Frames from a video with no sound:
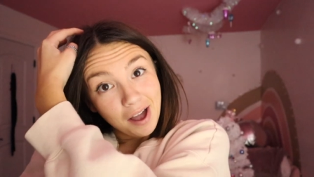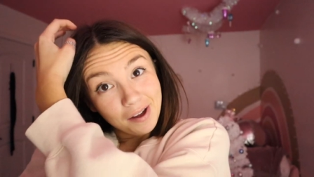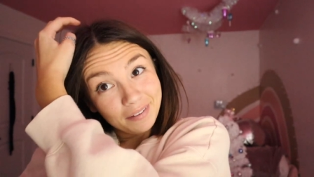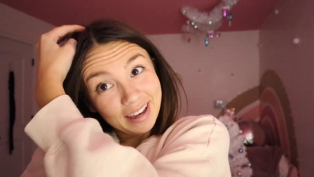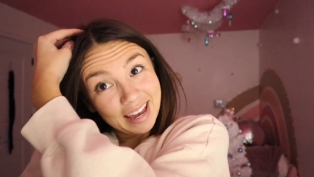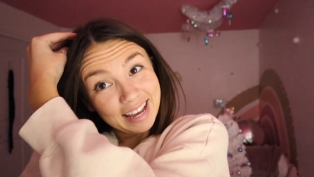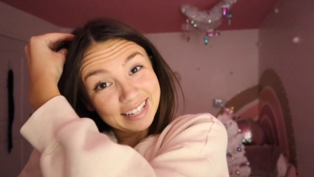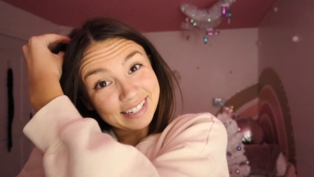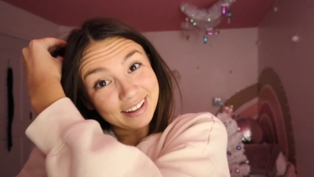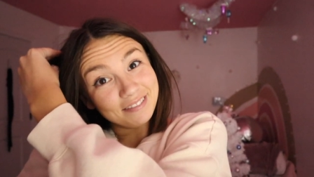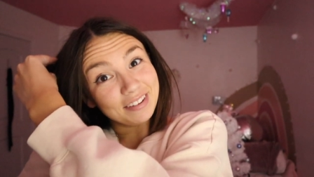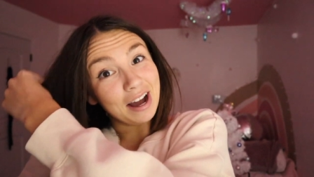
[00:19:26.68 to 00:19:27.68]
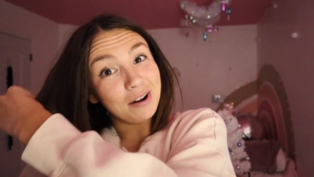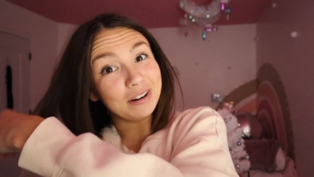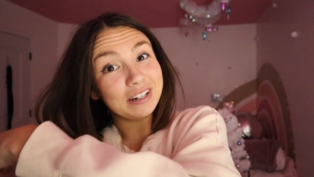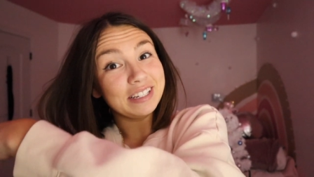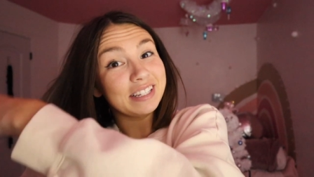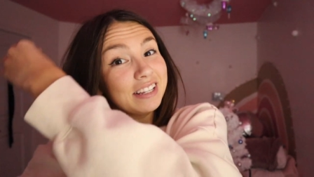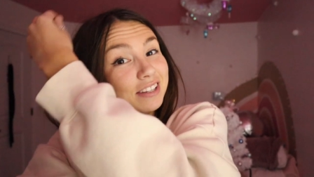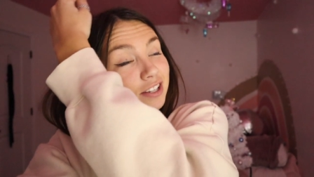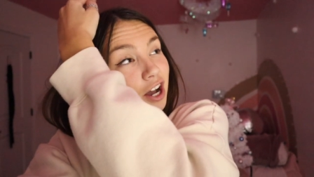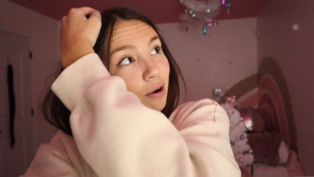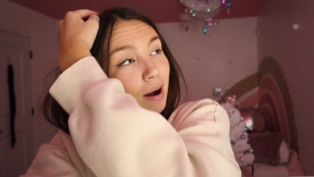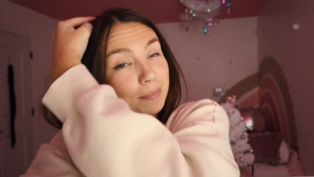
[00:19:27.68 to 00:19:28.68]
Okay, sunflowers,
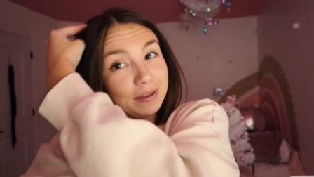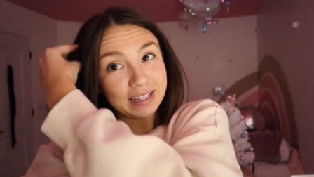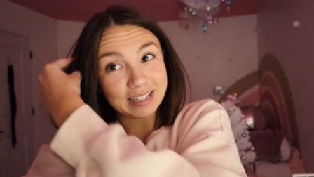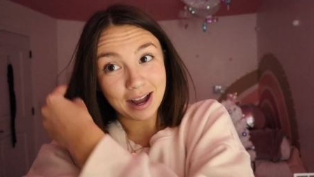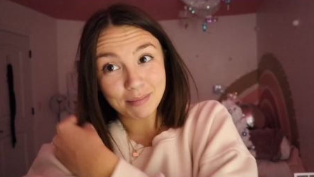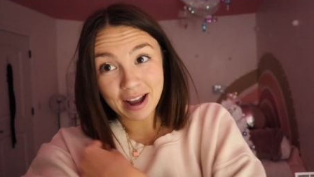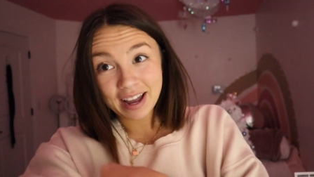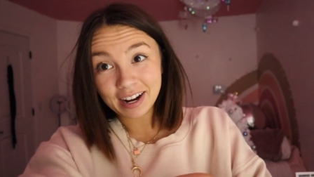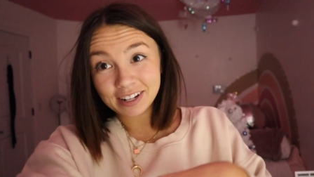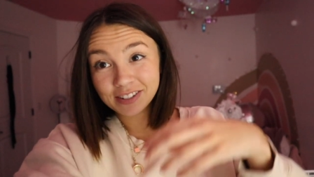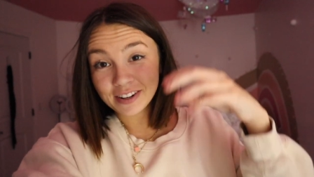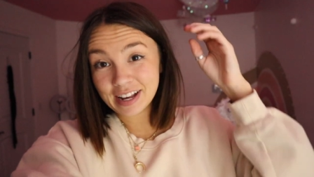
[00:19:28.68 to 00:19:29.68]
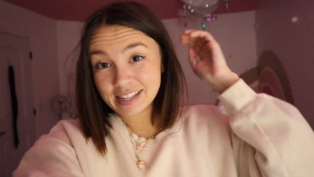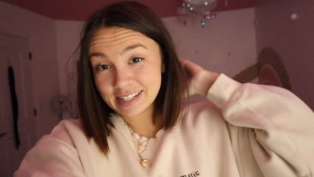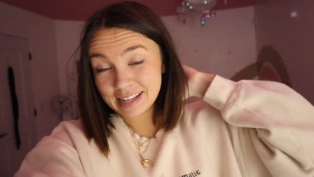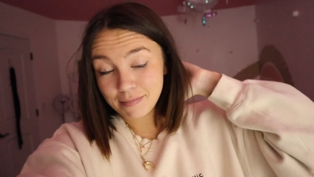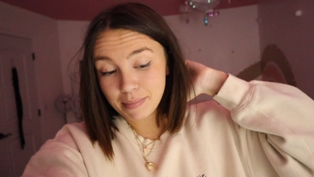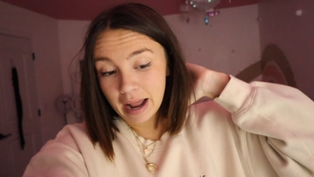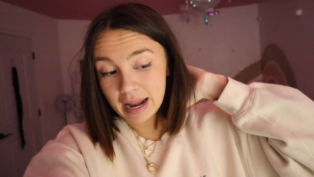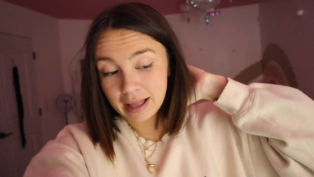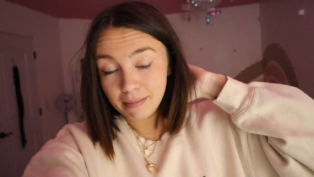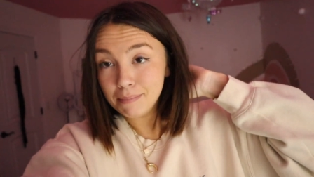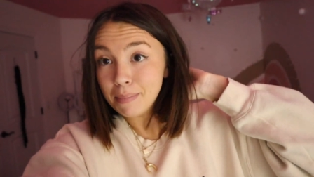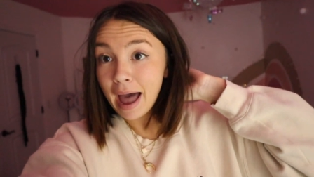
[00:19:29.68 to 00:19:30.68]
so update time. My hair is crazy because I've been
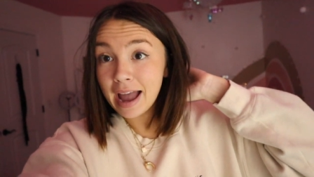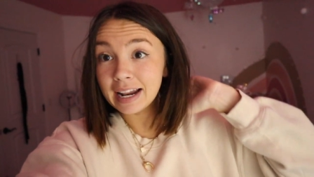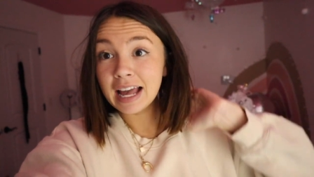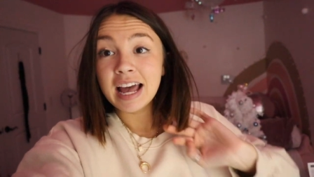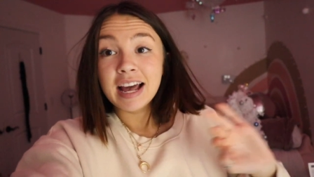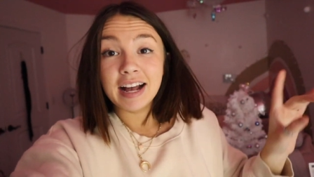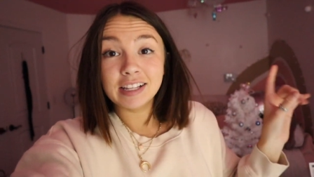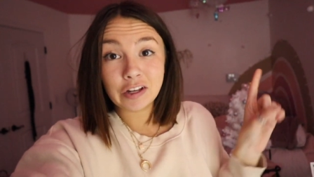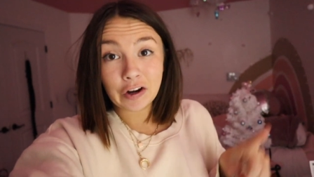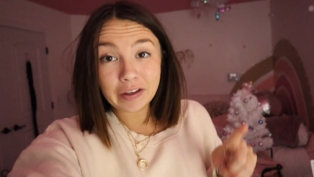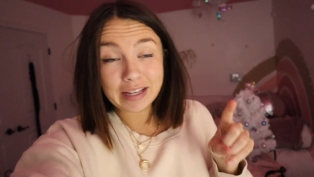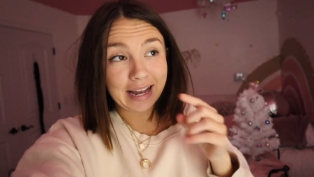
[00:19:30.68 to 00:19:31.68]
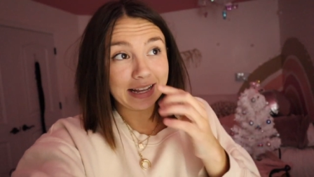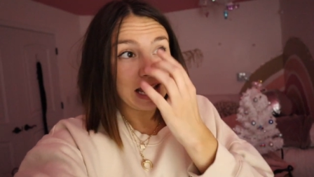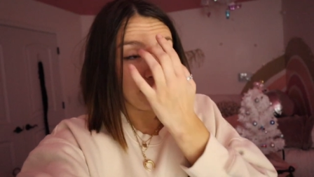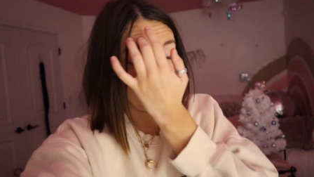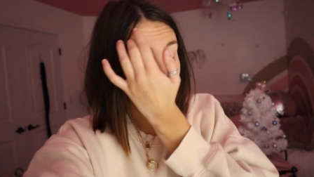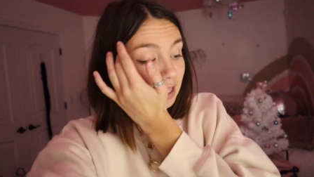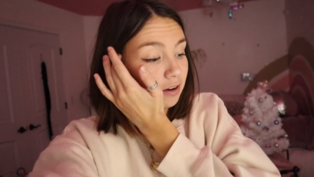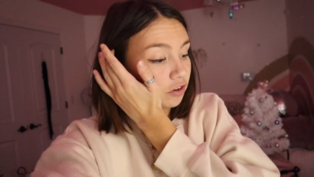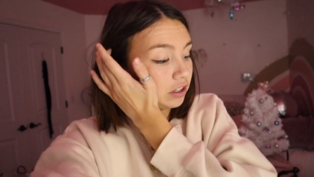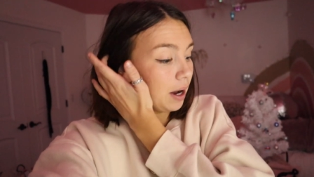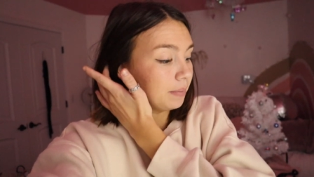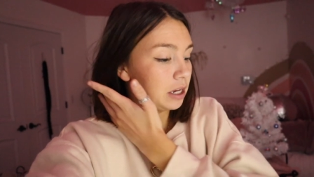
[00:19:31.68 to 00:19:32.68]
in bed. It's currently nighttime. I didn't like
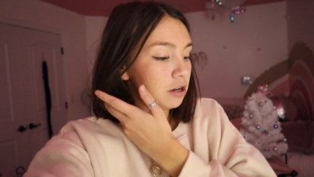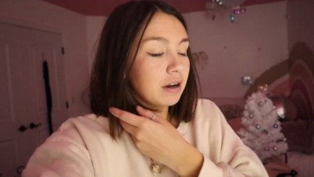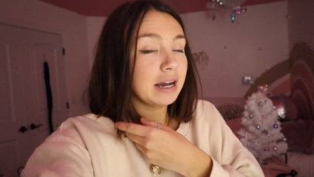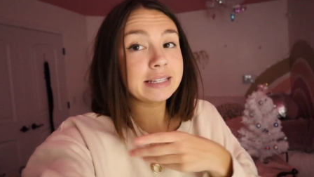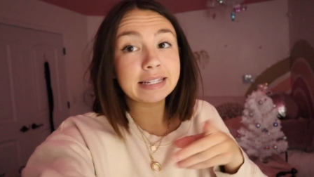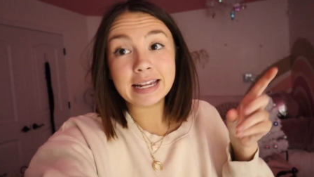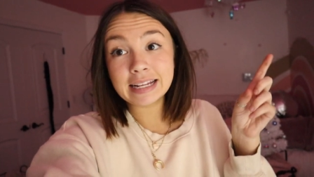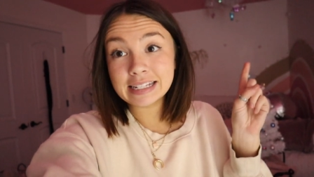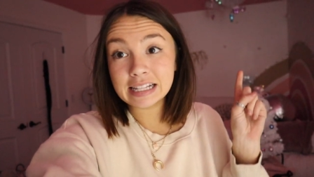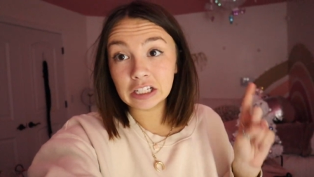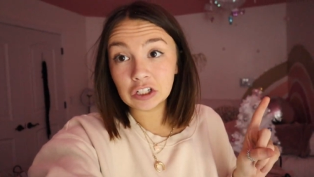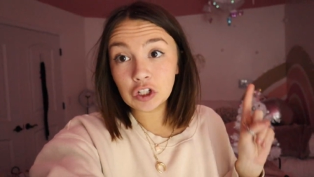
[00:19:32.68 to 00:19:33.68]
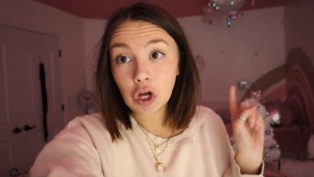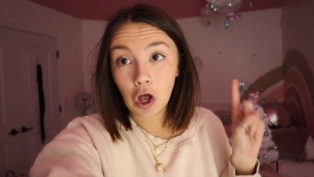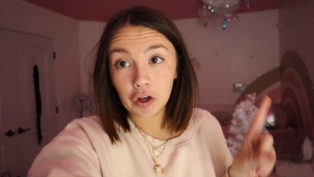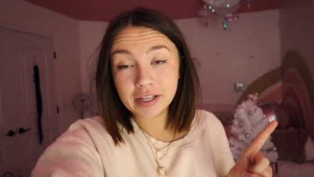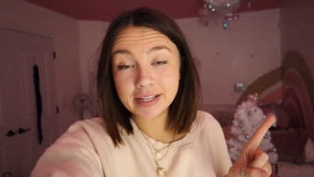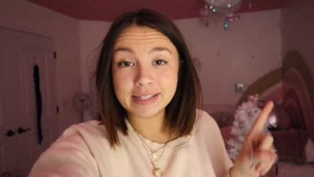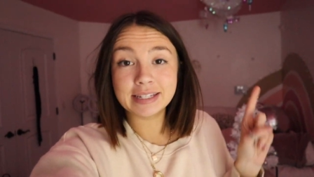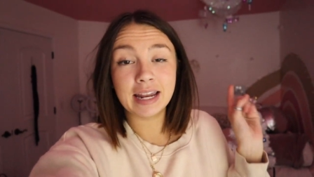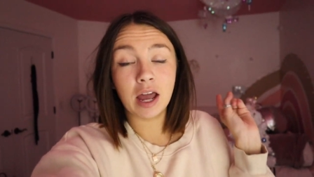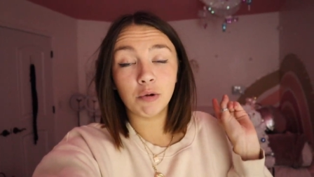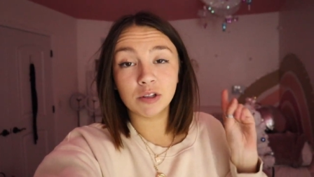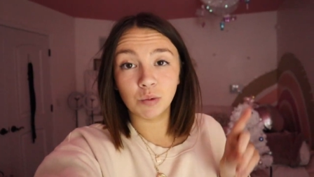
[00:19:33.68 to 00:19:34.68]
really update you guys today because literally all I did
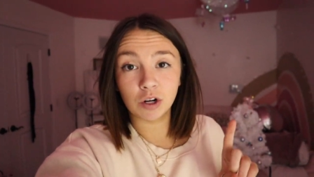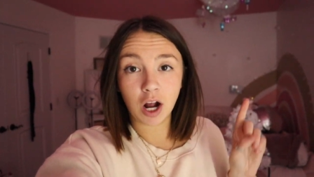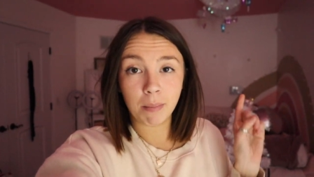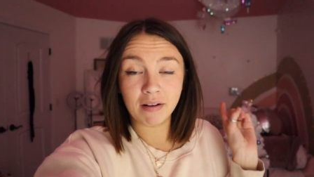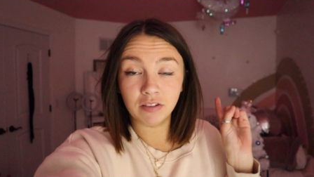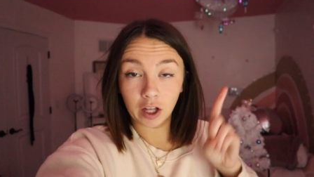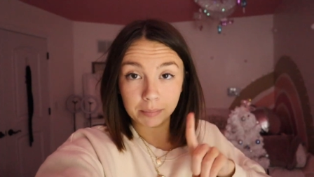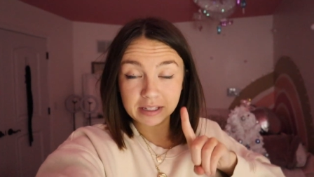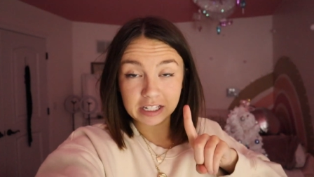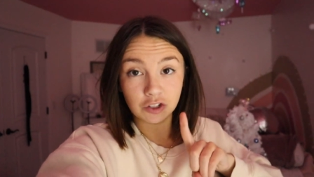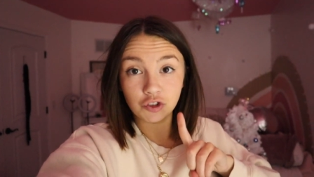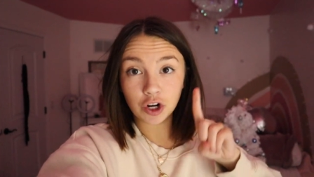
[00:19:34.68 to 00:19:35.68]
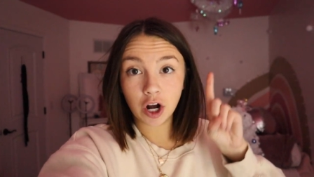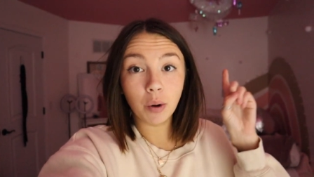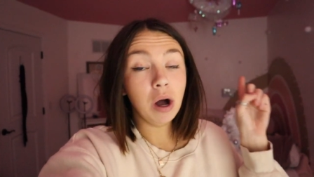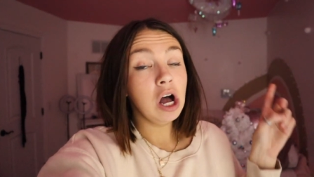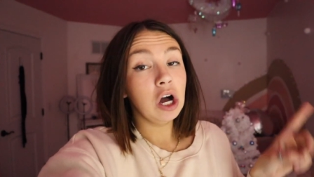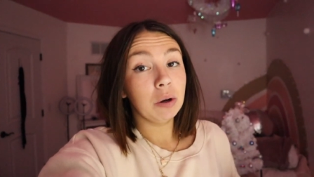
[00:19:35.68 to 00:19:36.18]
today was work on my Vlogmas intro,